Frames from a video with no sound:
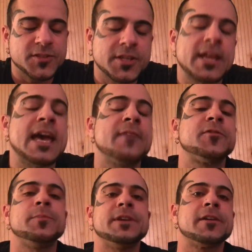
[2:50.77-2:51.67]
going to have
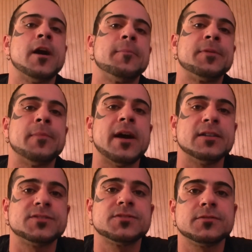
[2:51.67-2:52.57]
to be
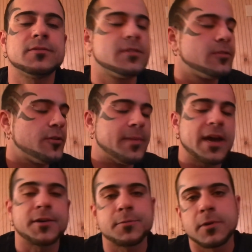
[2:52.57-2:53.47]
compromise, no
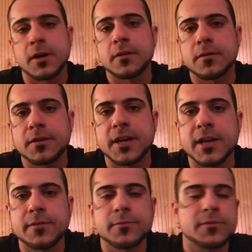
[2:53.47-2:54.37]
matter what,
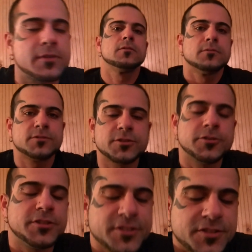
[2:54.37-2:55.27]
okay?
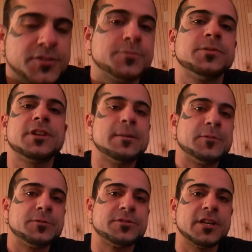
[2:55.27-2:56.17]
So this is what I'm
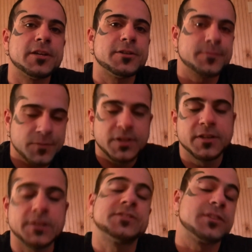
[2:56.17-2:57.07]
going to tell you,
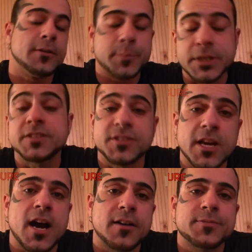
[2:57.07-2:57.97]
and it's going to piss
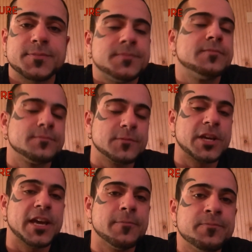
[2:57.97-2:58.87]
you off,
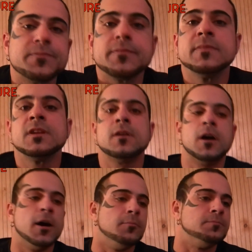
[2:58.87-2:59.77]
okay?
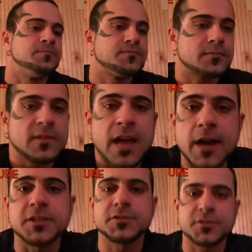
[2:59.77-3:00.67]

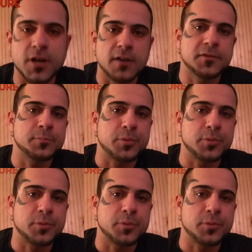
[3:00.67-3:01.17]
How you solve a